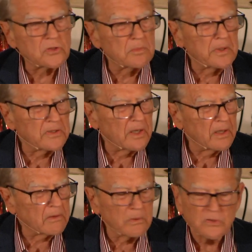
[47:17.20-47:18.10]
should be
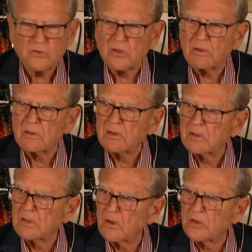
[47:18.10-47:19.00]
a Christian?
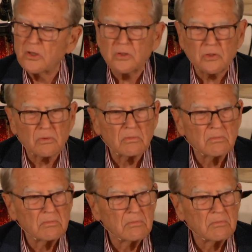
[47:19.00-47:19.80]
Or do you?